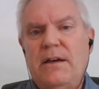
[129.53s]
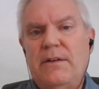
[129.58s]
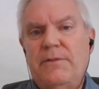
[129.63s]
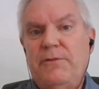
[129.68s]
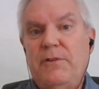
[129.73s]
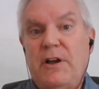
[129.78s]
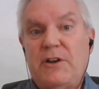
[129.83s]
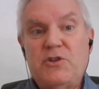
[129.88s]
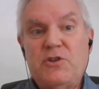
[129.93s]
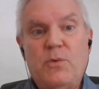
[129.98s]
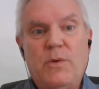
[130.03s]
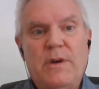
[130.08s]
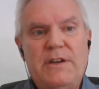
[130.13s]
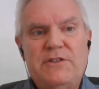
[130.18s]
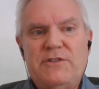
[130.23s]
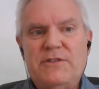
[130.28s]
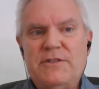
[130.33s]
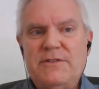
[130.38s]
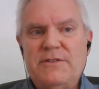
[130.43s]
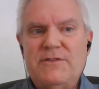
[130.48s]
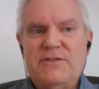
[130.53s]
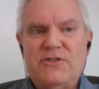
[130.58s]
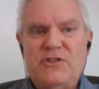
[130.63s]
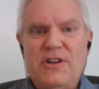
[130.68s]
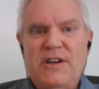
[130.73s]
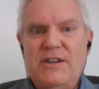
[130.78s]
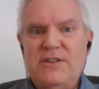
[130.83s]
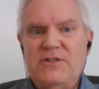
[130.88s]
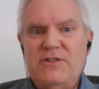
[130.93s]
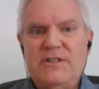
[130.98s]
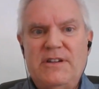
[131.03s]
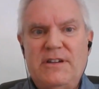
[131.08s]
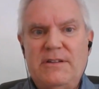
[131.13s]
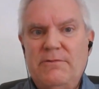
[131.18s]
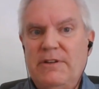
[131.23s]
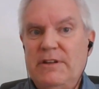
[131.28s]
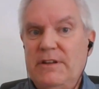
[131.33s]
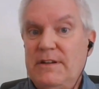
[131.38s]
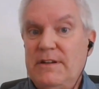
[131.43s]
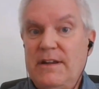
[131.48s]
fluctuations
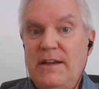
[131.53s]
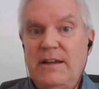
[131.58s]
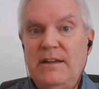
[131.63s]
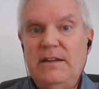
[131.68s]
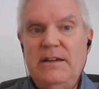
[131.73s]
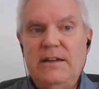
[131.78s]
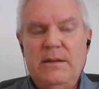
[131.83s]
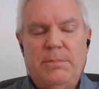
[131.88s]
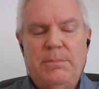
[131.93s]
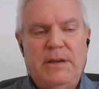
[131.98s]
changing really daily,